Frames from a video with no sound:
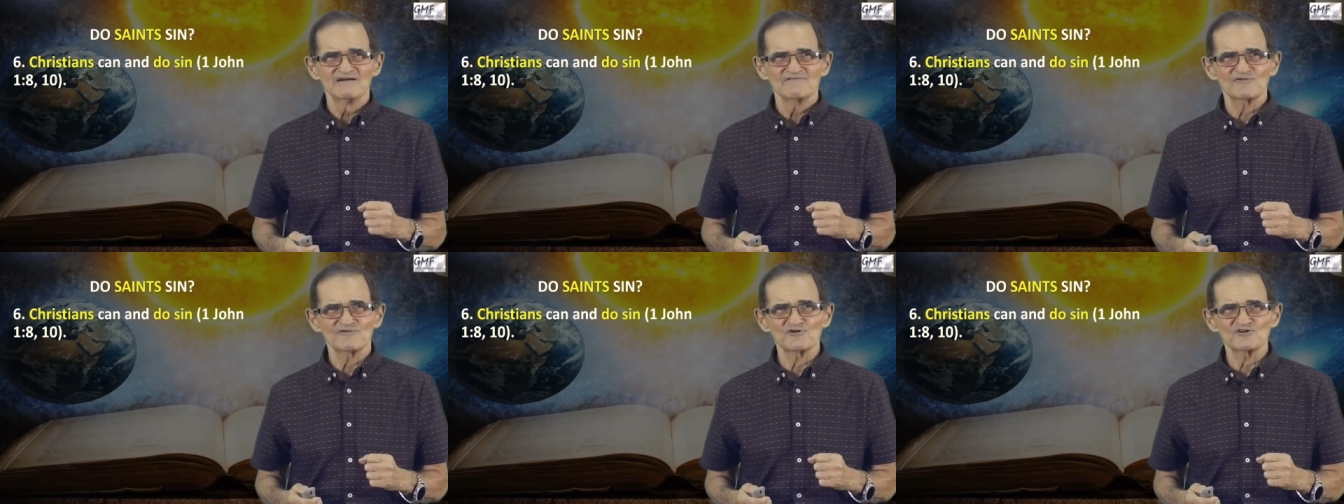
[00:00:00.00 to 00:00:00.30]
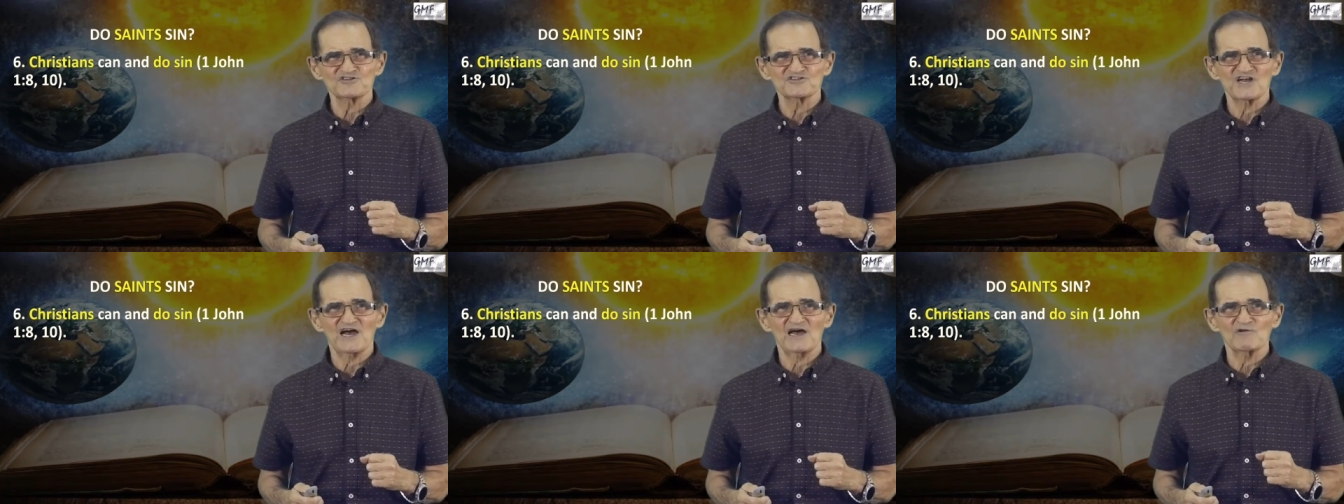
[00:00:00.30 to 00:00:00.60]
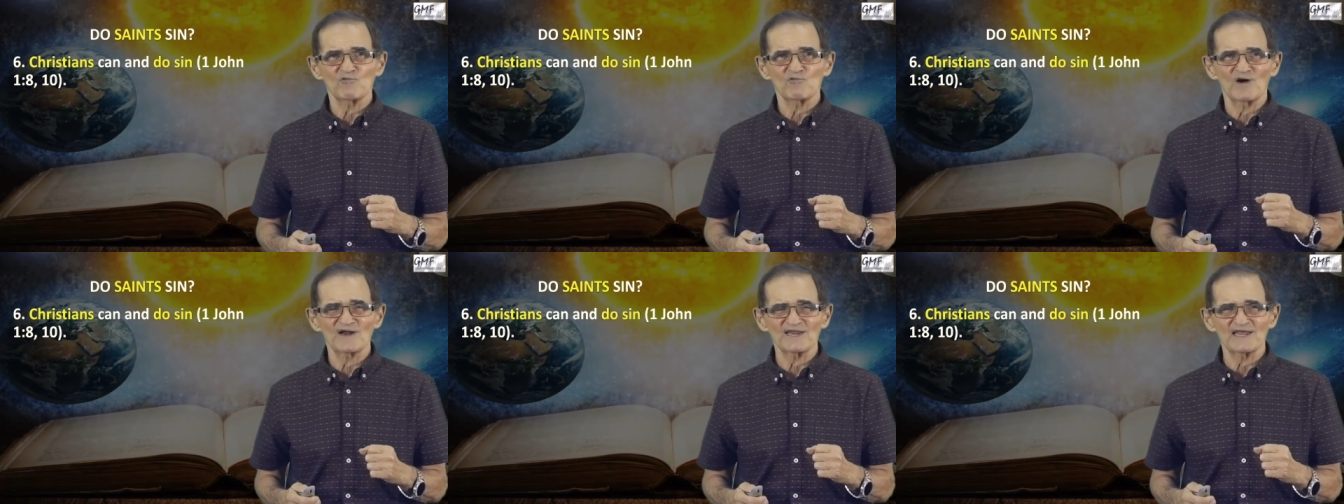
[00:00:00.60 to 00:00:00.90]
1
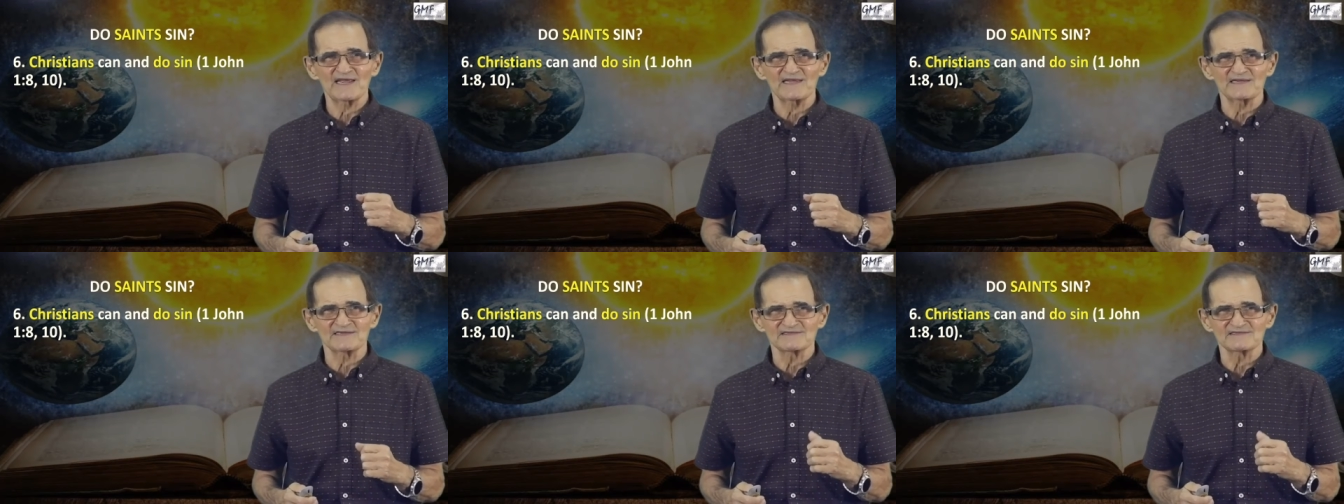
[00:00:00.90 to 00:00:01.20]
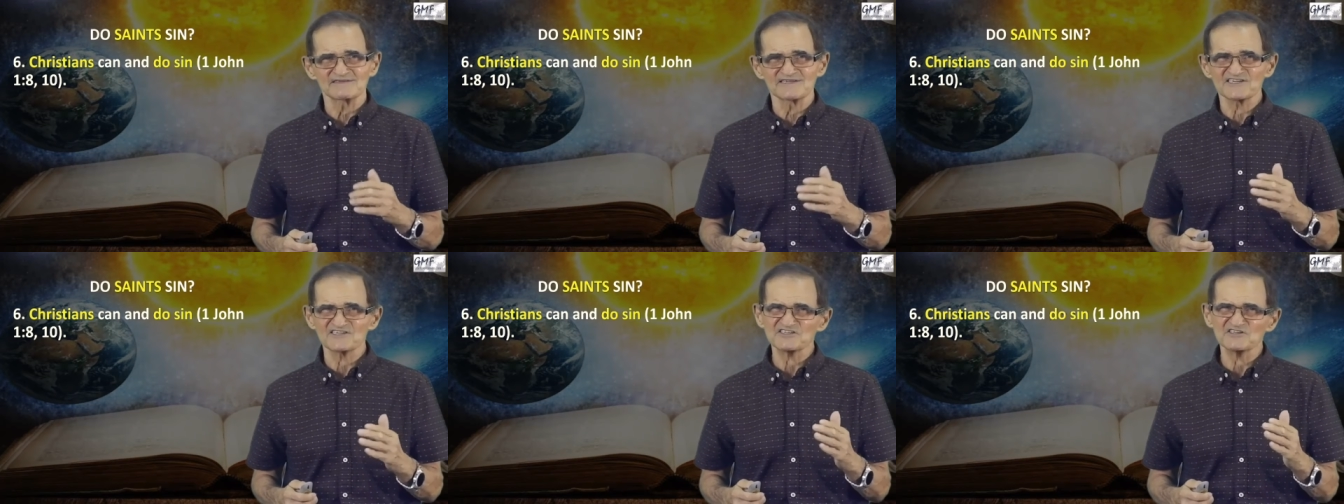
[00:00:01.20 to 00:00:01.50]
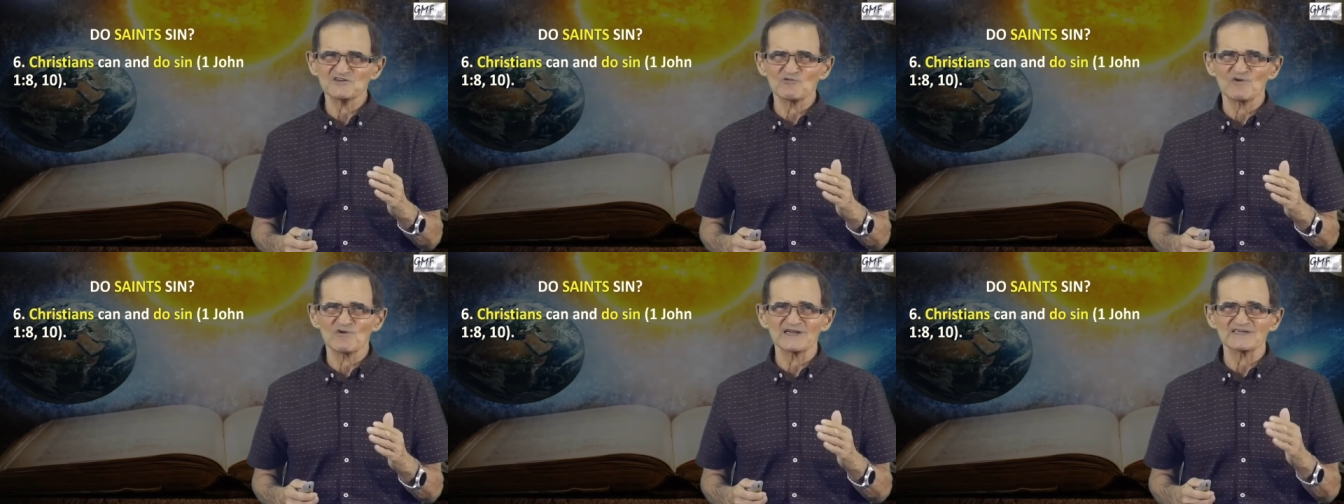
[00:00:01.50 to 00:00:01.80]
John 1 8.
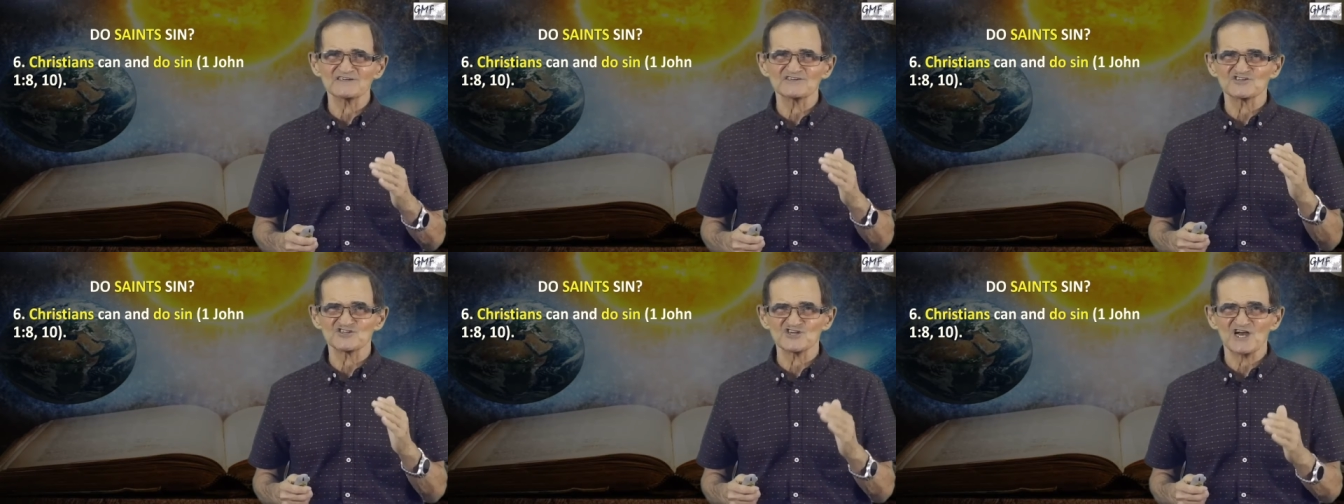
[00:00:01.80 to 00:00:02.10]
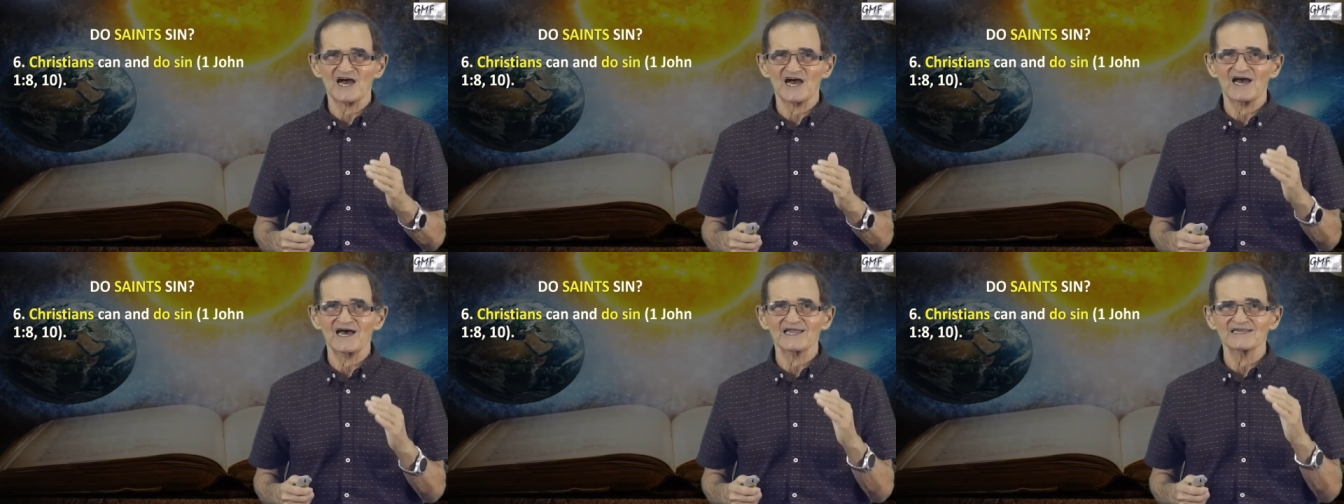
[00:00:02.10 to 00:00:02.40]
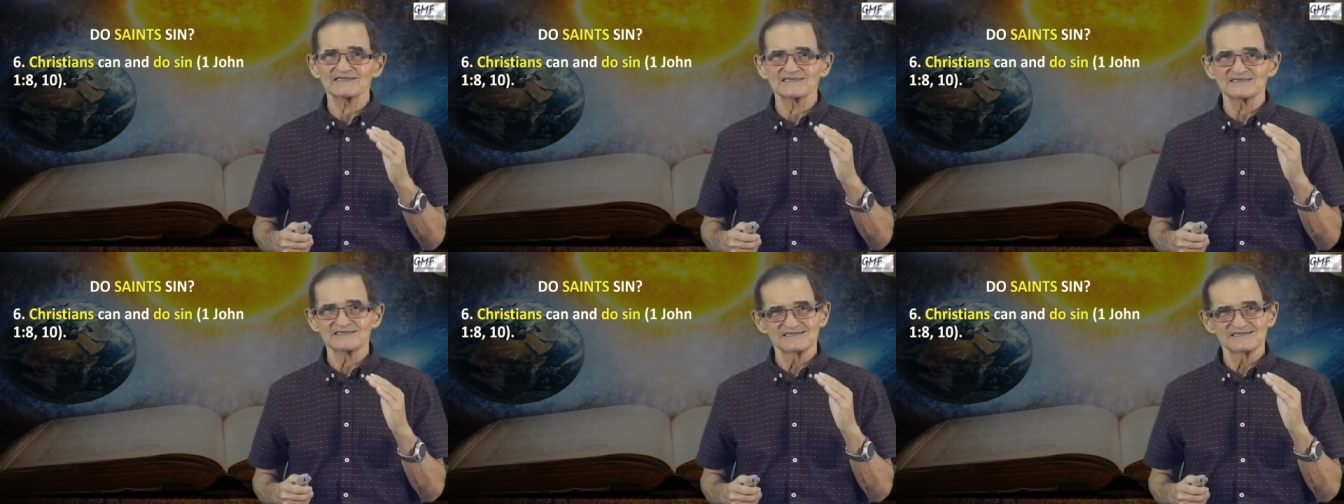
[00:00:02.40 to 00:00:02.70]
Listen to what
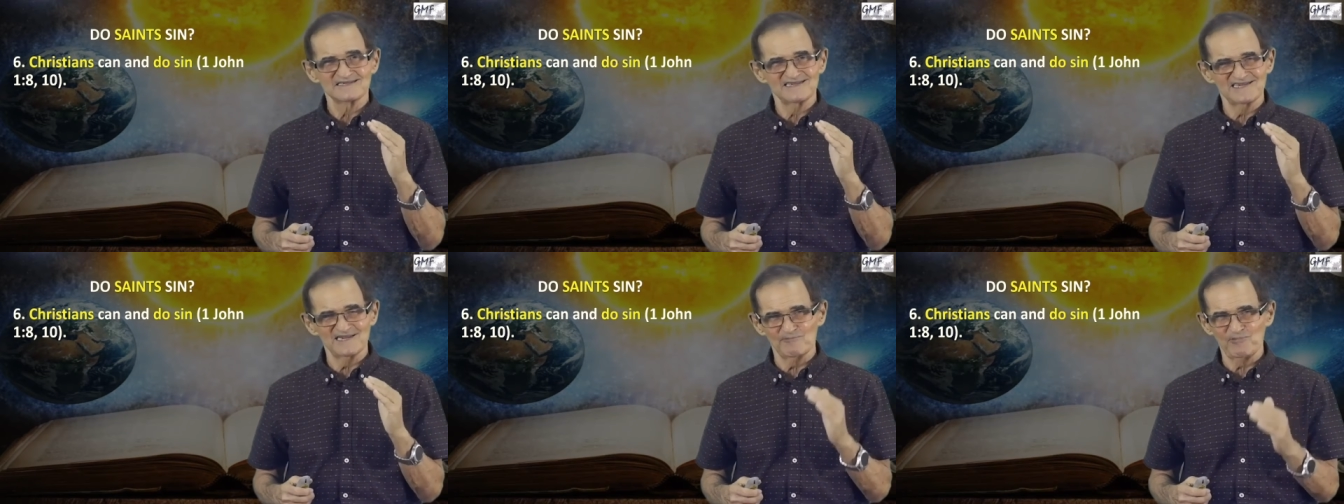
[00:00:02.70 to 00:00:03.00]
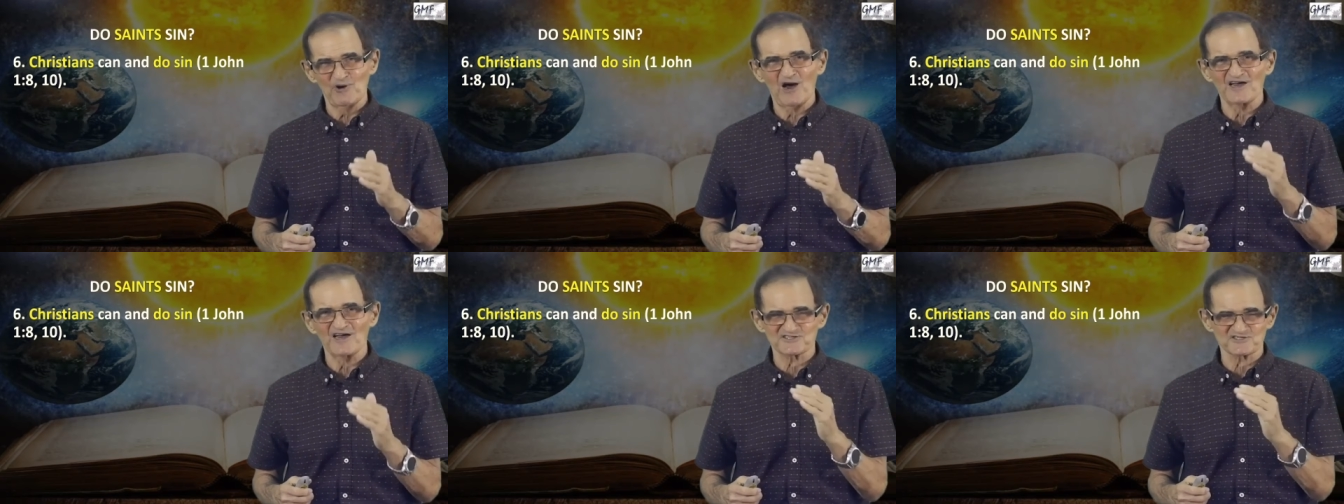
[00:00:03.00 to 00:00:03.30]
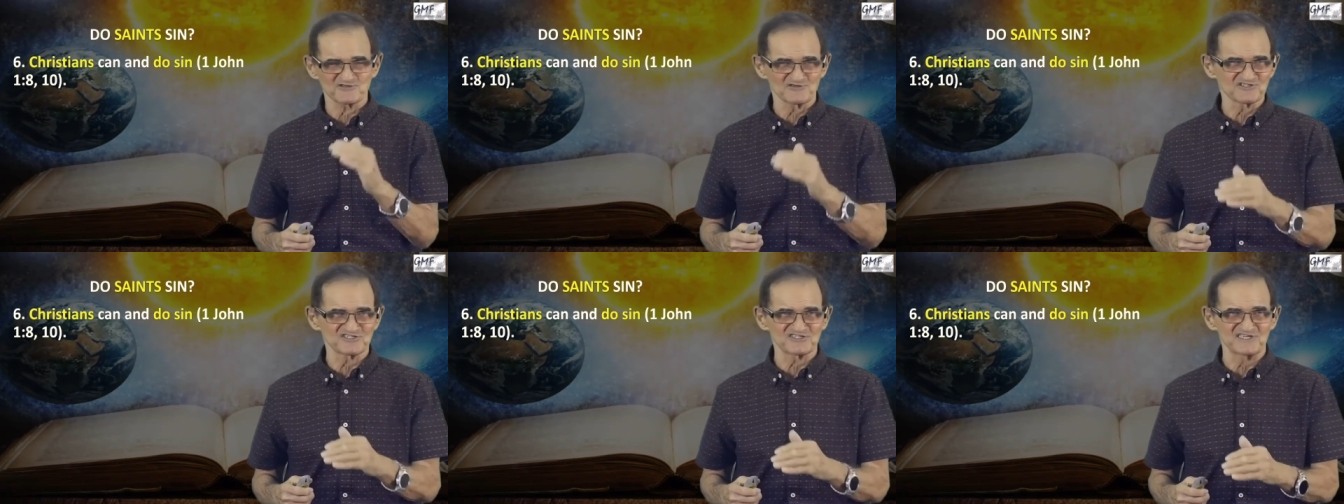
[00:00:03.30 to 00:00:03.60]
John the
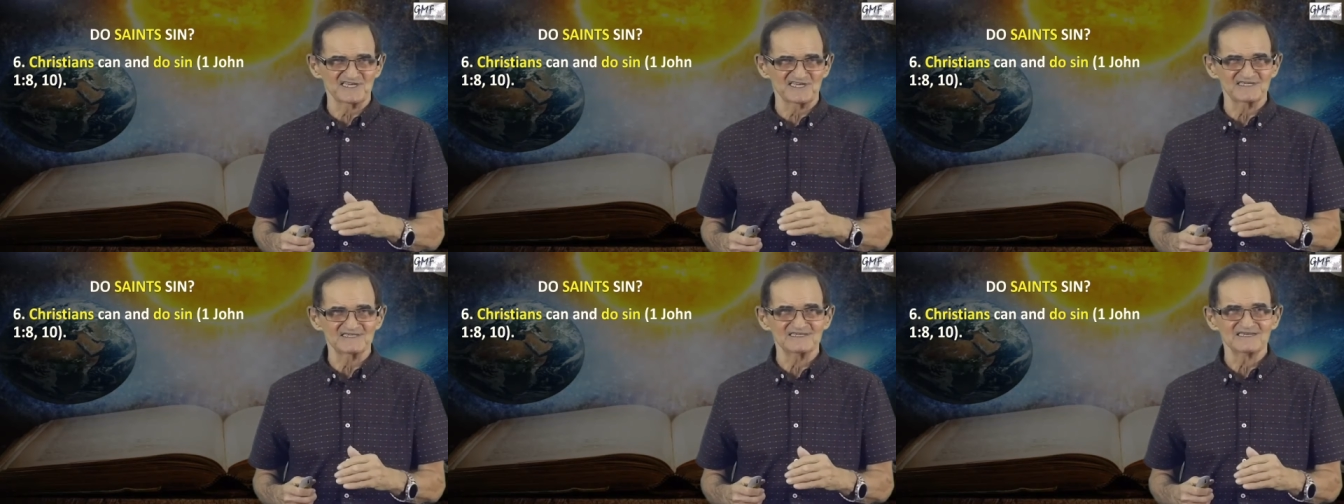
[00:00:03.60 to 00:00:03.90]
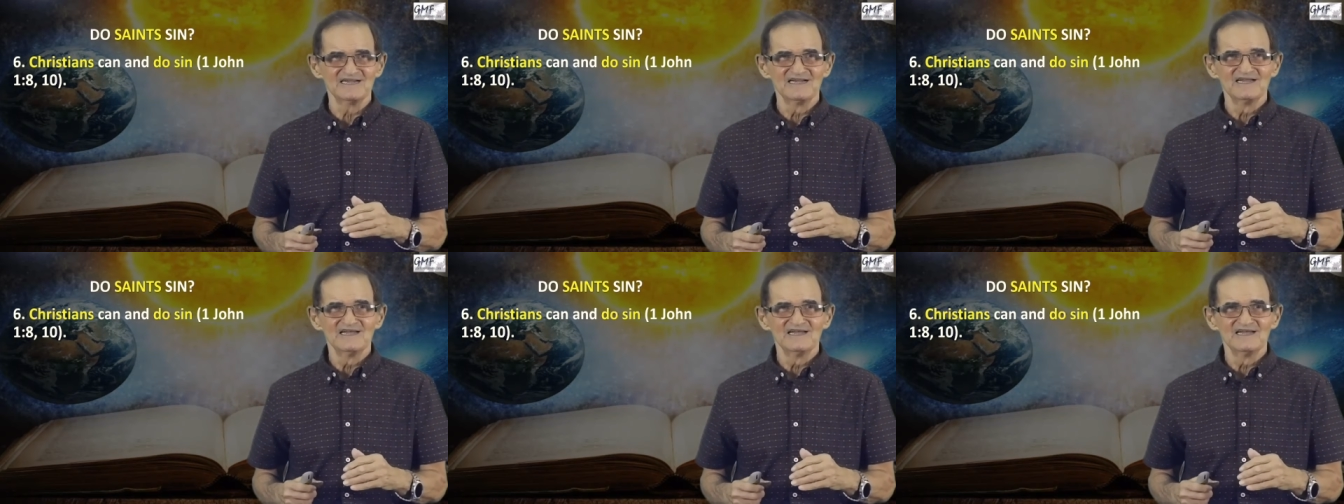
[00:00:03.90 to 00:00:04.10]
Apostle said.